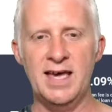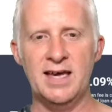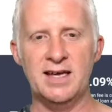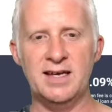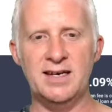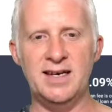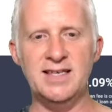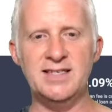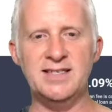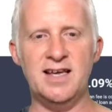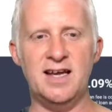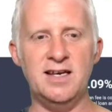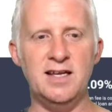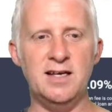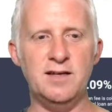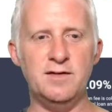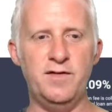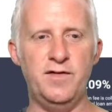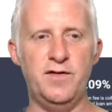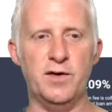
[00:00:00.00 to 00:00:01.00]

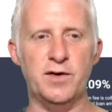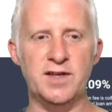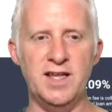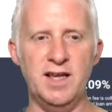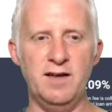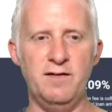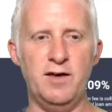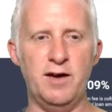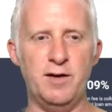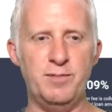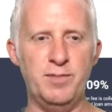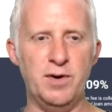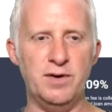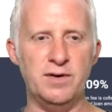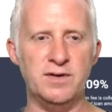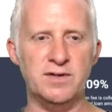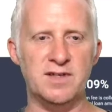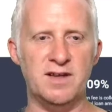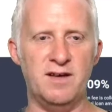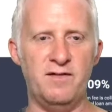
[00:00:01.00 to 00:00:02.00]
Designed for
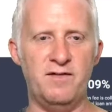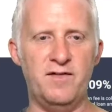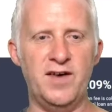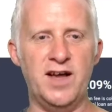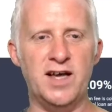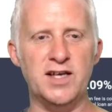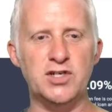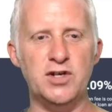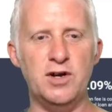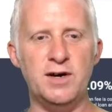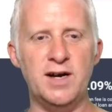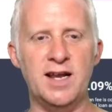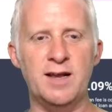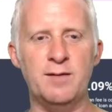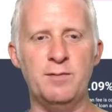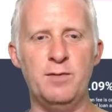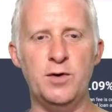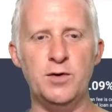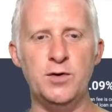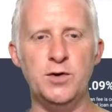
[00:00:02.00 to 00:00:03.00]
developers, Flash Loan
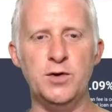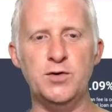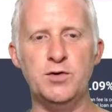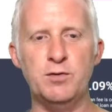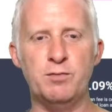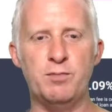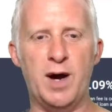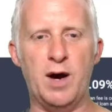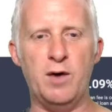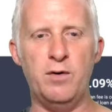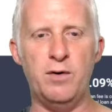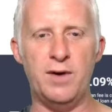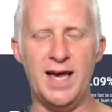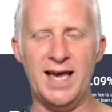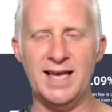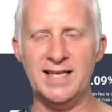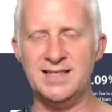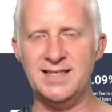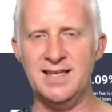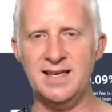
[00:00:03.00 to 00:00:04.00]
enable you to borrow
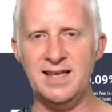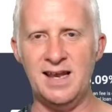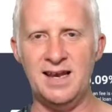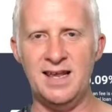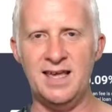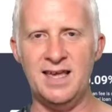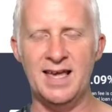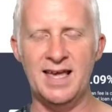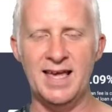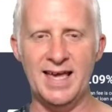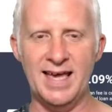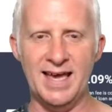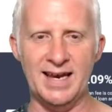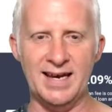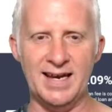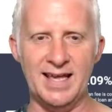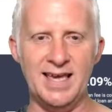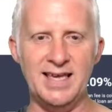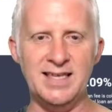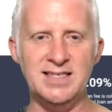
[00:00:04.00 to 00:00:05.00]
instantly
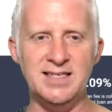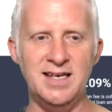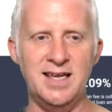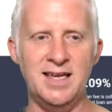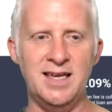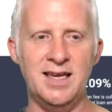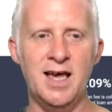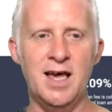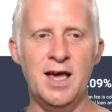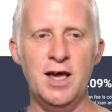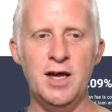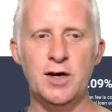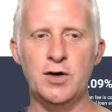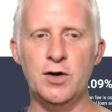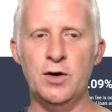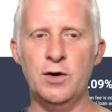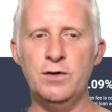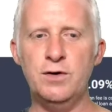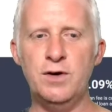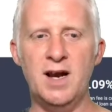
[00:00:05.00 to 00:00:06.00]
and easily,
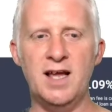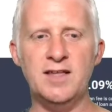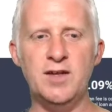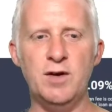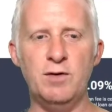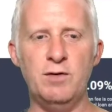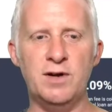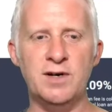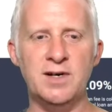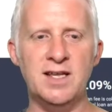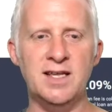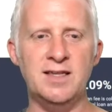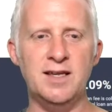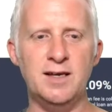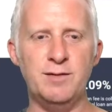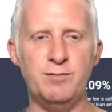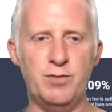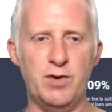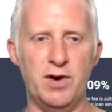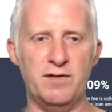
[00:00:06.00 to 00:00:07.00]
no collateral
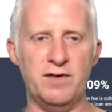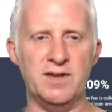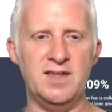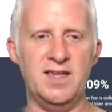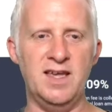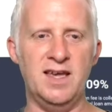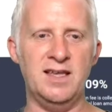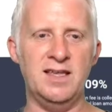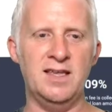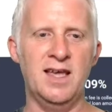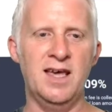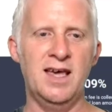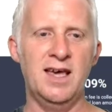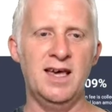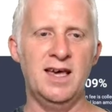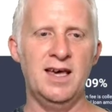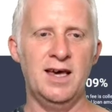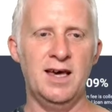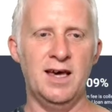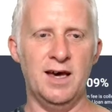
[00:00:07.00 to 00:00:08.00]
needed, provided
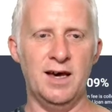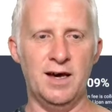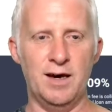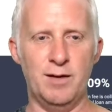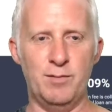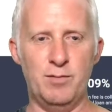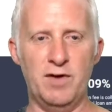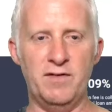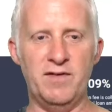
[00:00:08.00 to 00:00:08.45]
that